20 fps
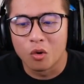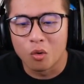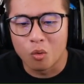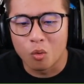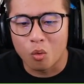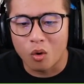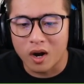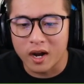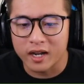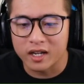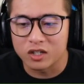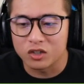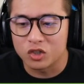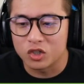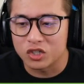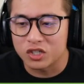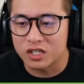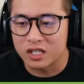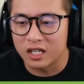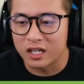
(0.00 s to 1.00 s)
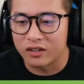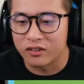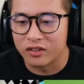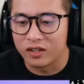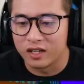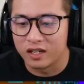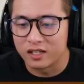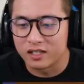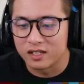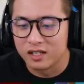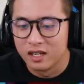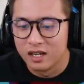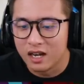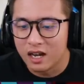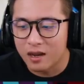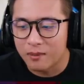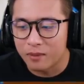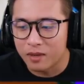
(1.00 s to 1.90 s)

white just like this. I